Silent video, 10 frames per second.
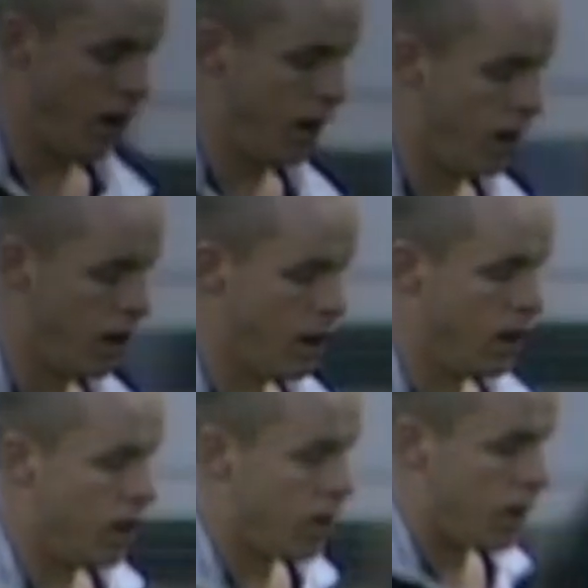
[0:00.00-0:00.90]
widely
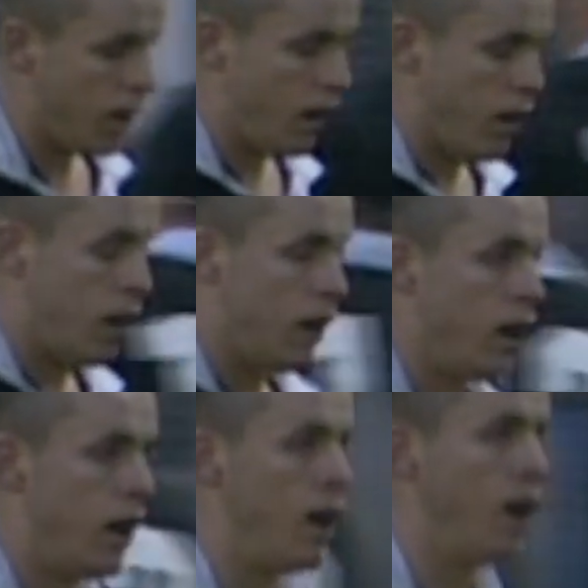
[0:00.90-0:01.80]
regarded as
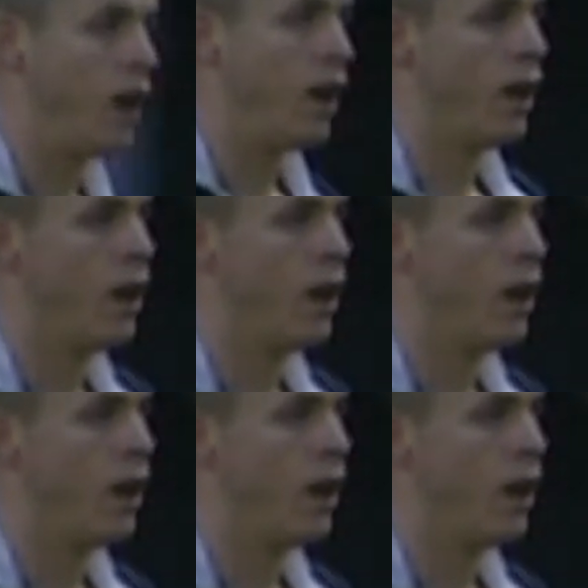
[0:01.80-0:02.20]
one of rugby's